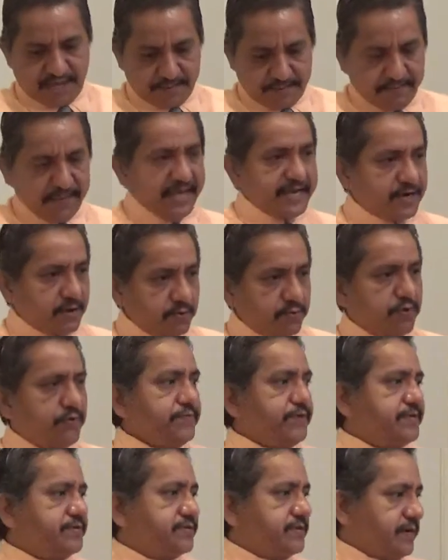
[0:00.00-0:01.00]
that make a
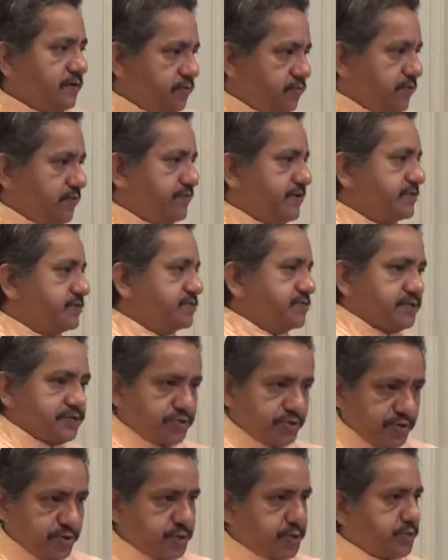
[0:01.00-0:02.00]
woman a woman, the
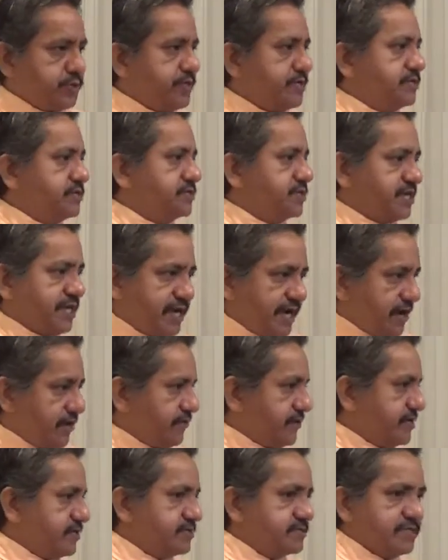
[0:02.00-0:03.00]
nurturing, the
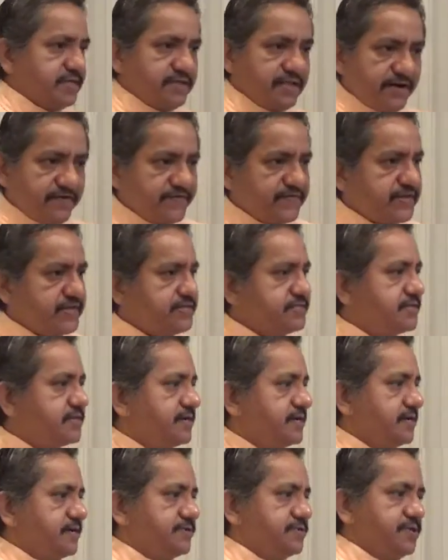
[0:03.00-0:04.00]
caring, the
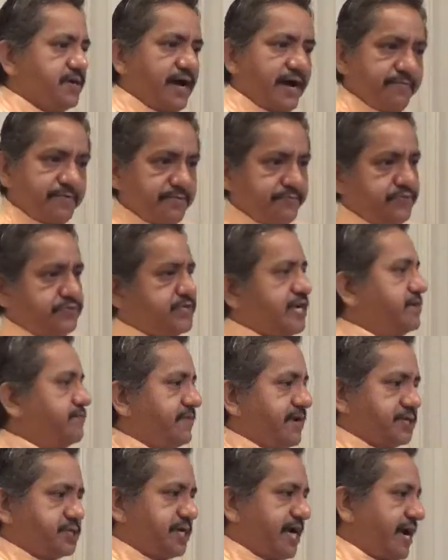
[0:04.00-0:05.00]
loving, the I'm going to protect
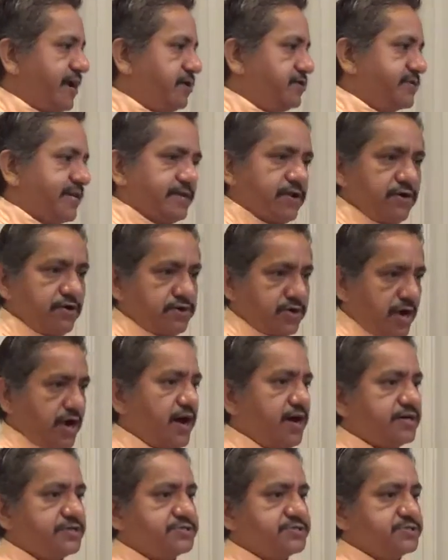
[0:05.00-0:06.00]
my child at all
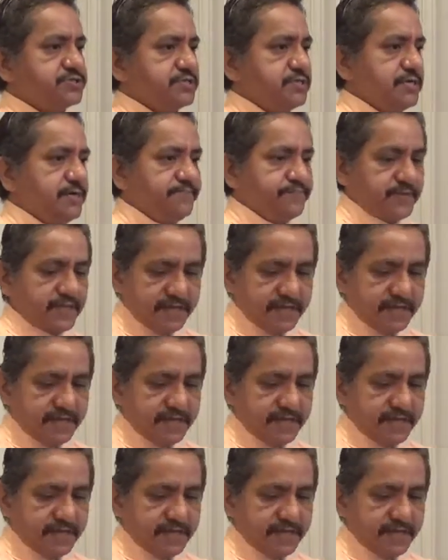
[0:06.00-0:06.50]
costs,